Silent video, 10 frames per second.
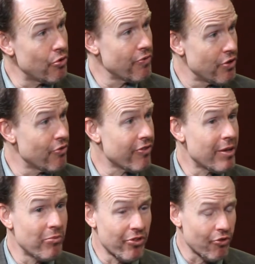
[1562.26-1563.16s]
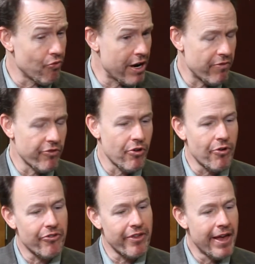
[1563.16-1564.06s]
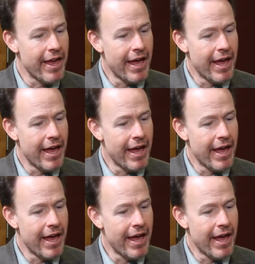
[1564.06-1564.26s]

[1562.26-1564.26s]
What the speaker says: who have used them with great results.